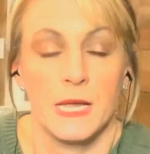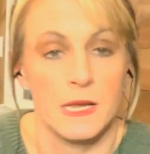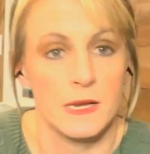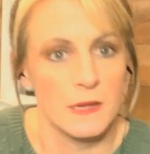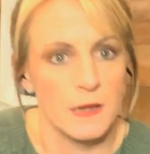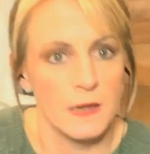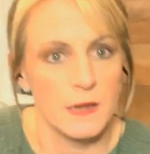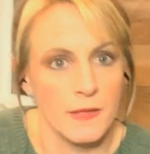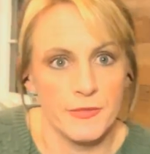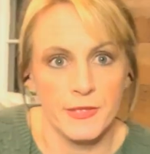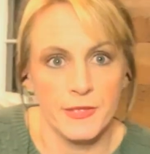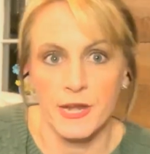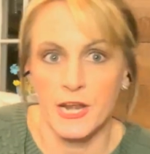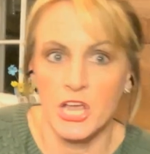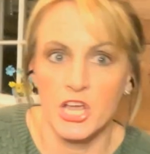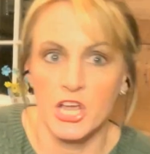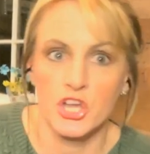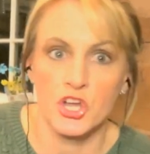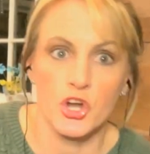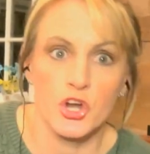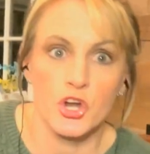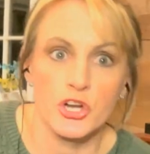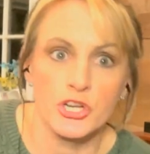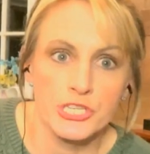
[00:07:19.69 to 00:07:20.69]
Not that I
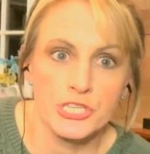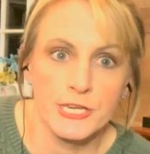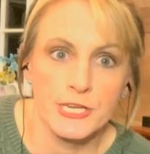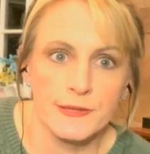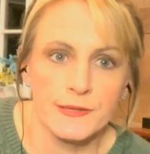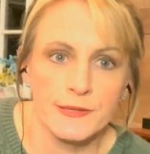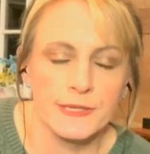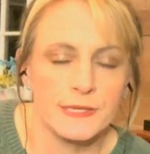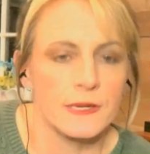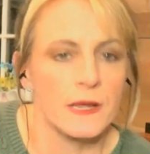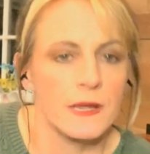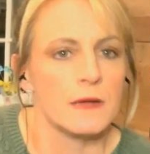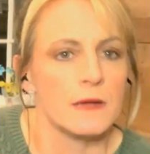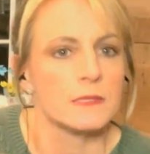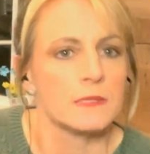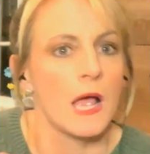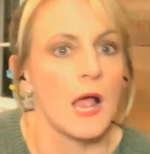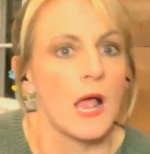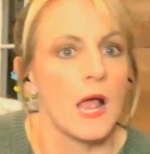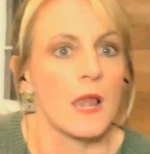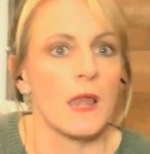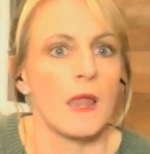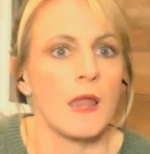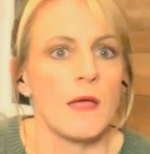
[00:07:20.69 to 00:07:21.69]
encourage killing dogs.
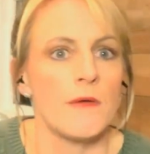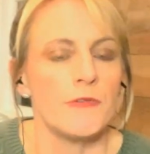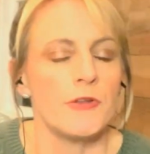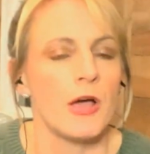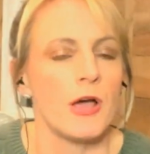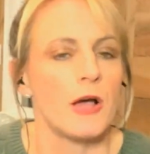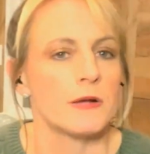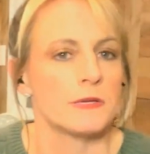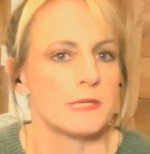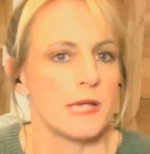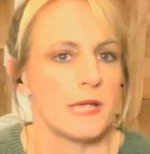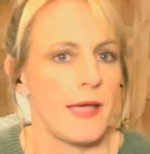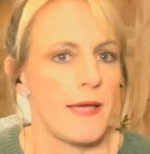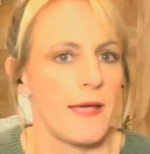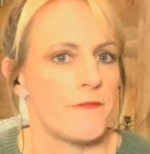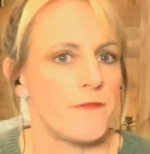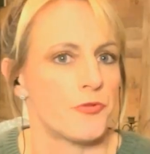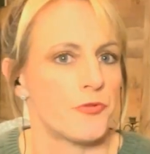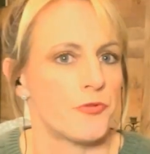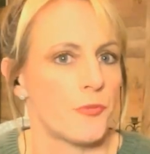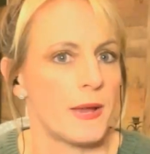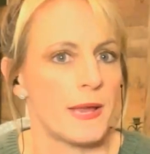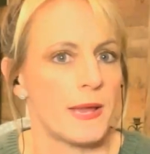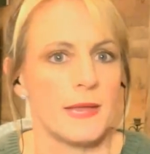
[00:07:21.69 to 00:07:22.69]
I love dogs. I have
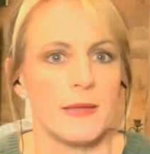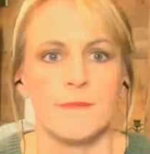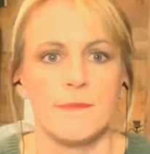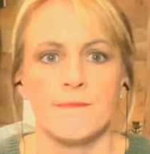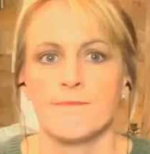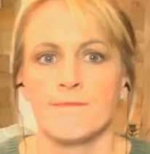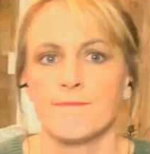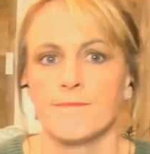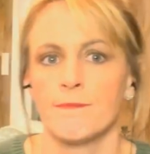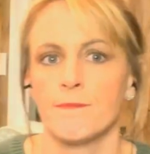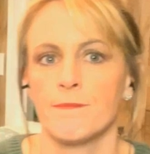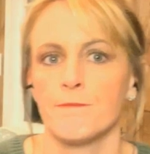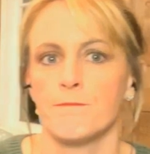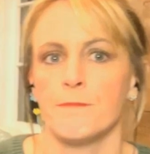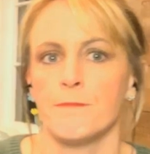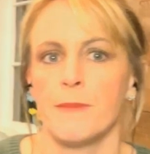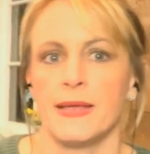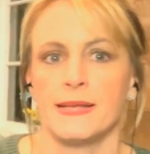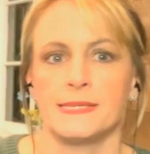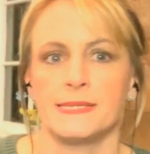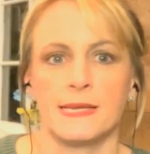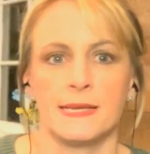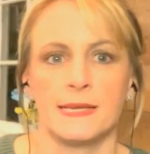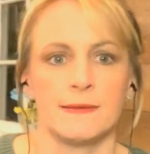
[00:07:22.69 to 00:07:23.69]
three
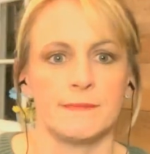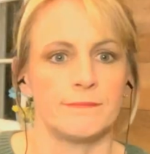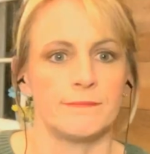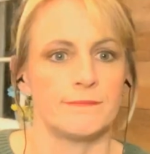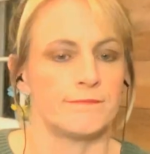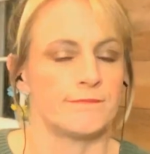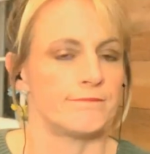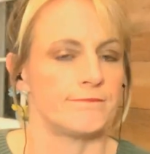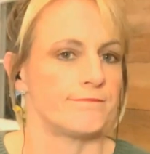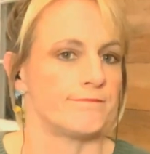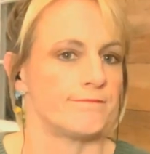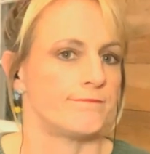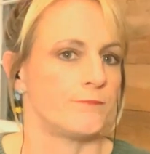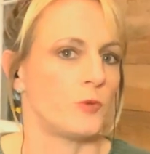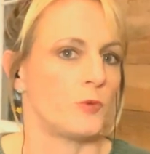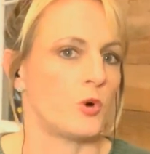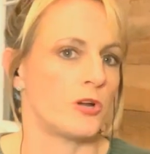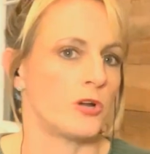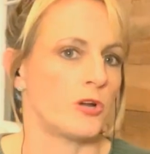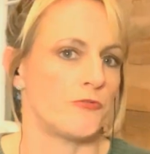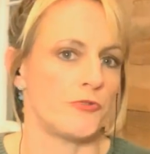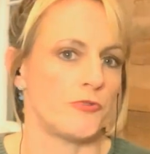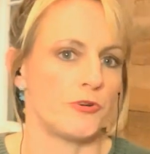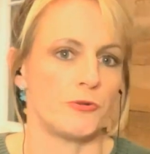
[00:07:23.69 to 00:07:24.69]
amazing,
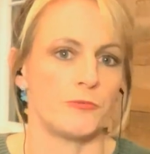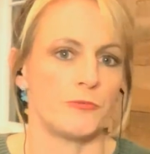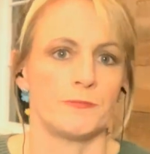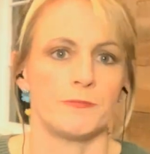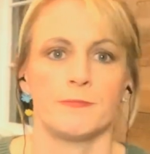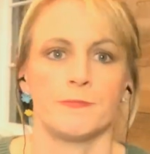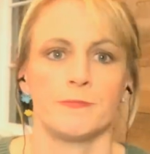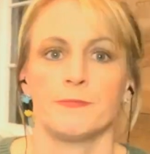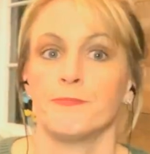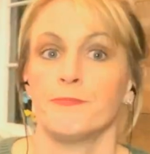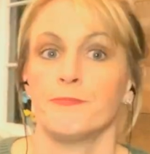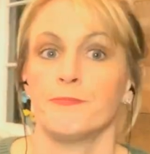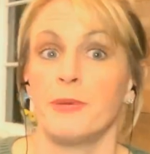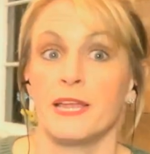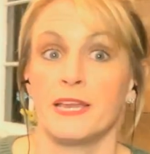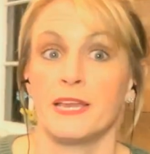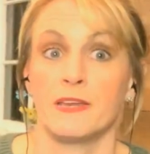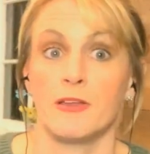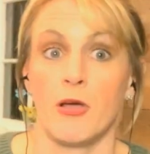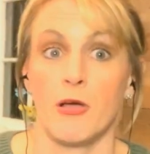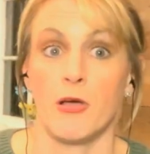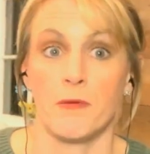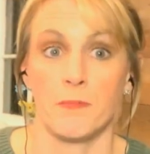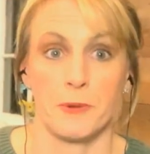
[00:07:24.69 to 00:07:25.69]
wonderful, big
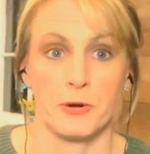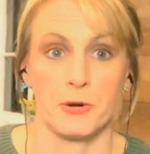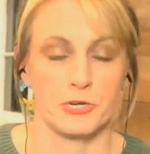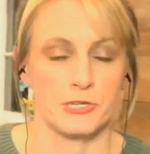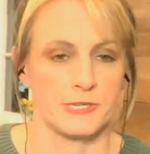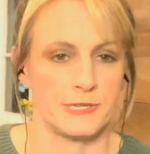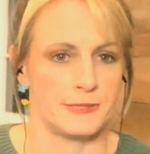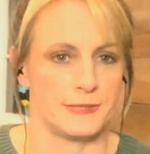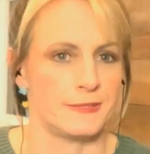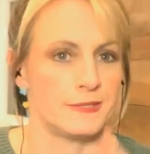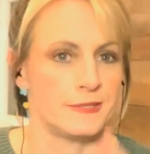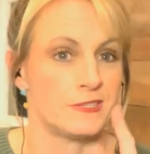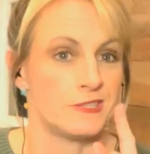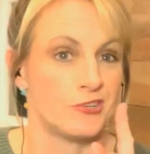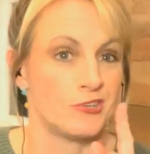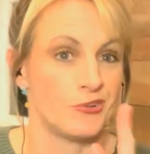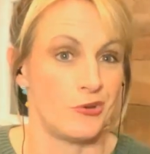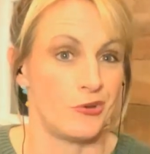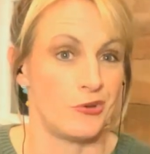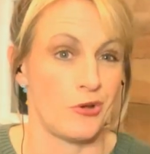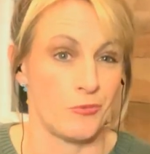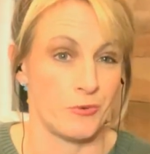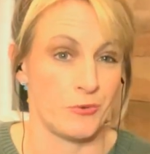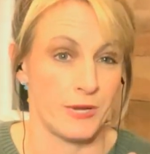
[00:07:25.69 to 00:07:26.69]
dog person. So
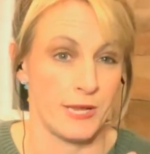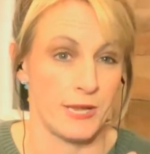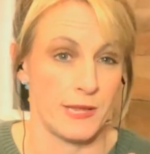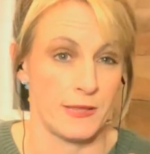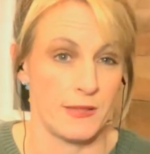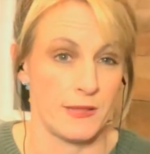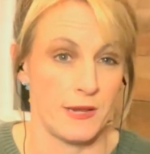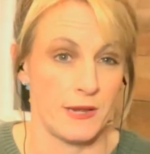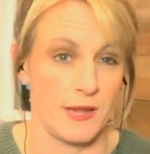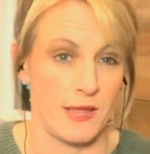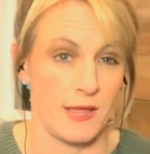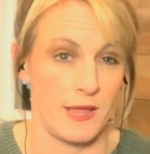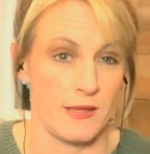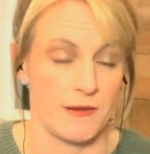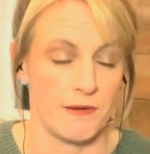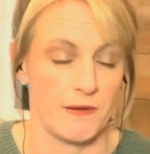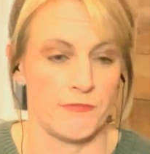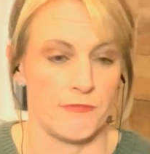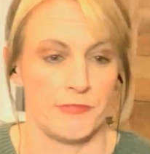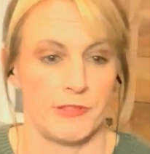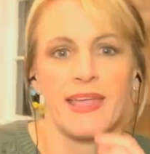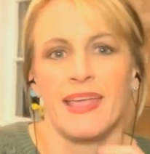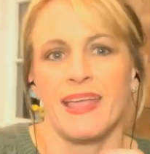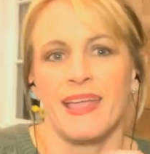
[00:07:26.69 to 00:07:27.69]
don't take that negatively.
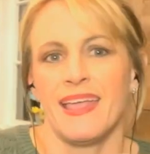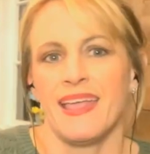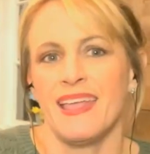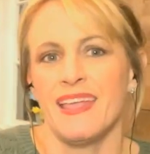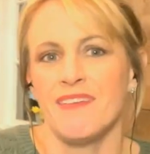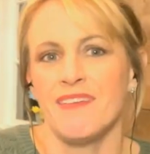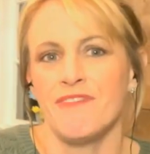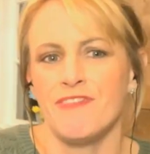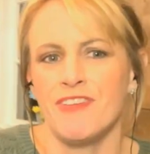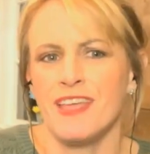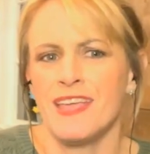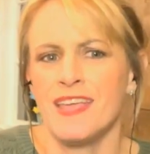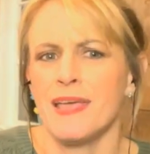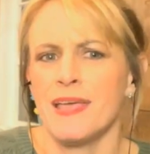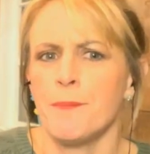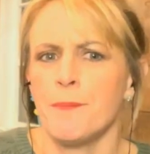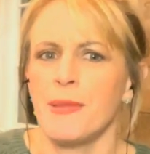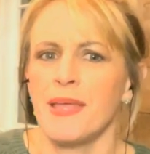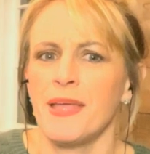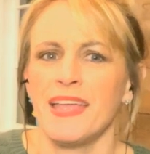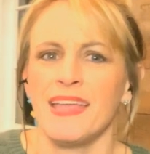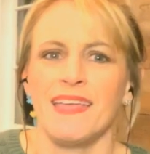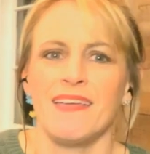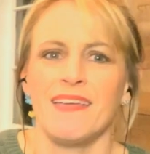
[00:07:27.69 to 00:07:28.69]
If he had
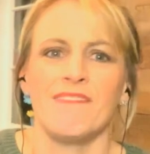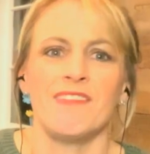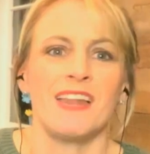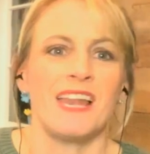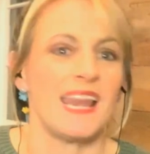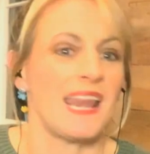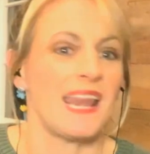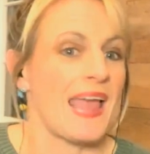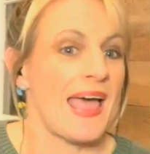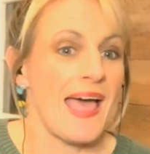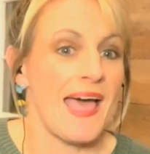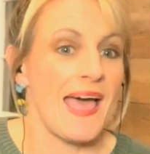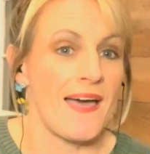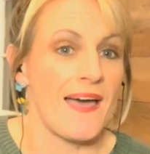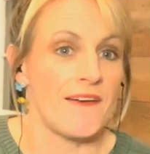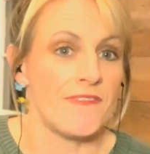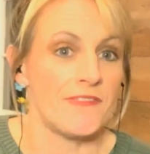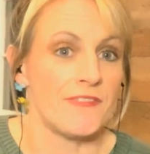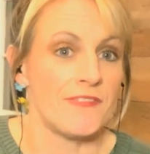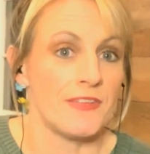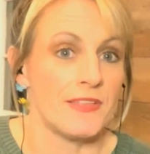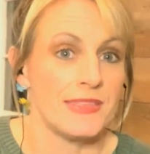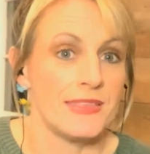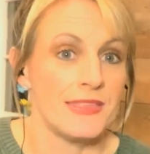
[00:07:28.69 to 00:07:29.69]
been given life,
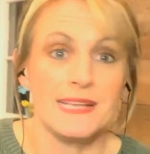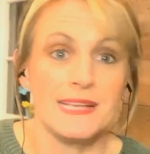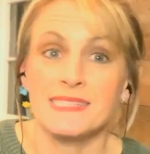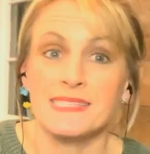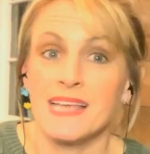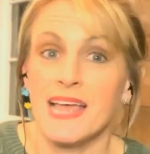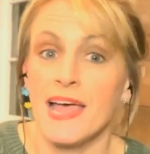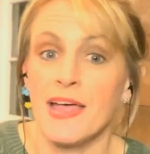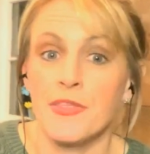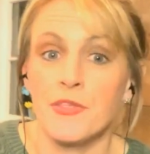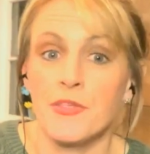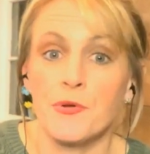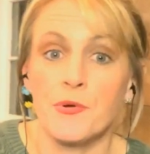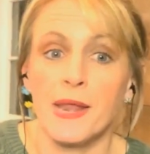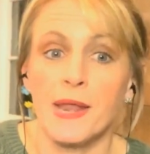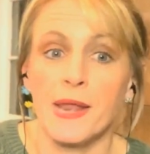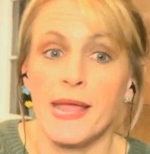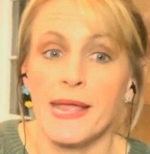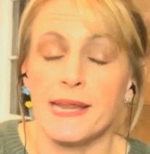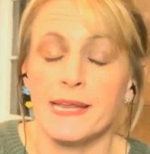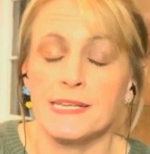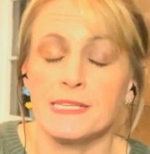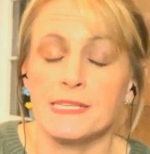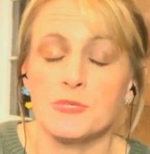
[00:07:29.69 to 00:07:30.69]
these other
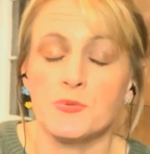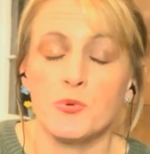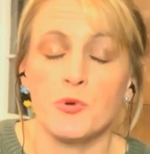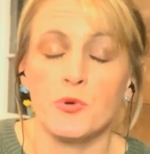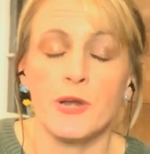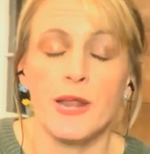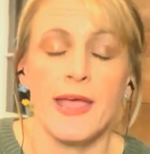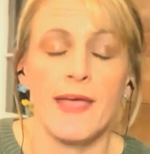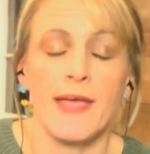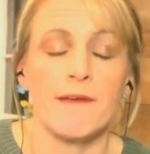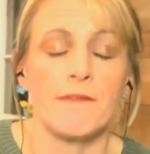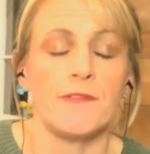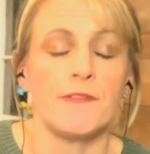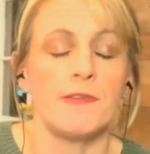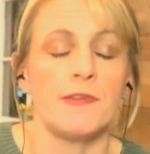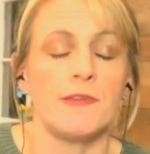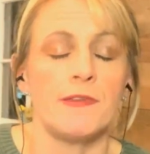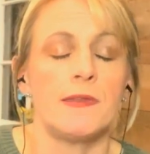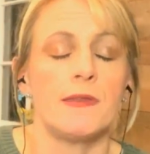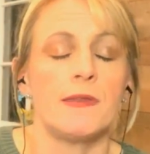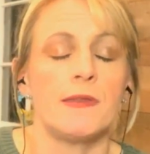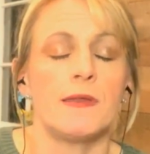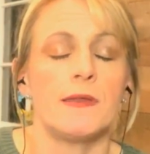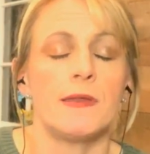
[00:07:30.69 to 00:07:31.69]
ladies would have
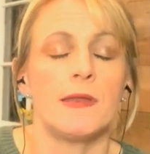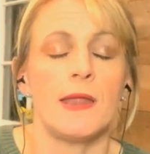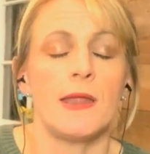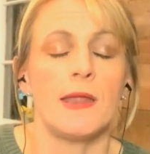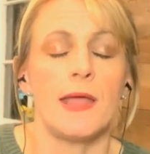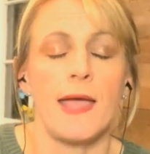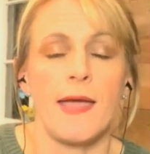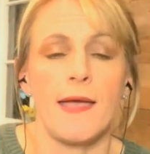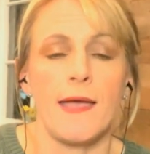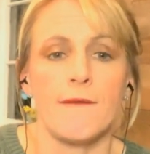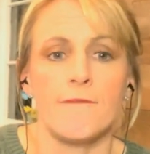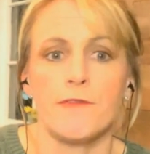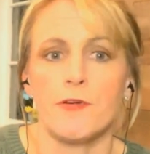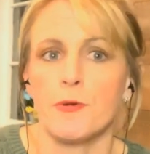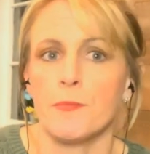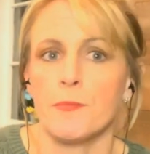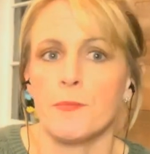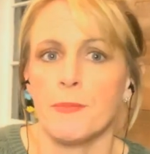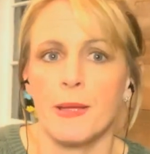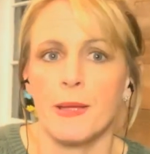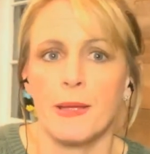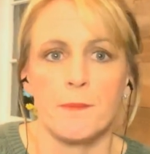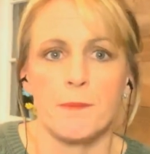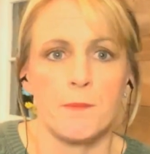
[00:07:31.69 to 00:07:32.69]
never
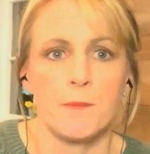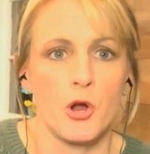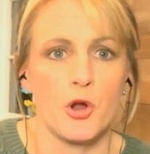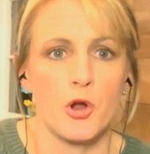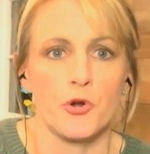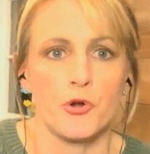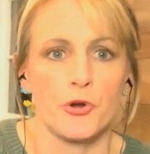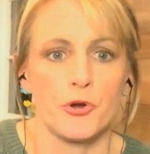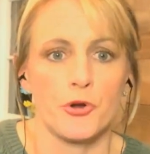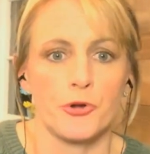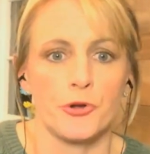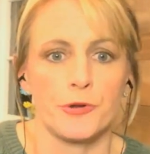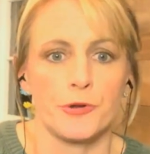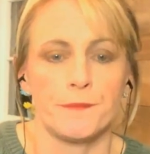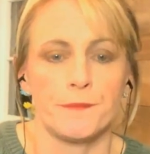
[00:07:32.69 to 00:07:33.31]
been murdered.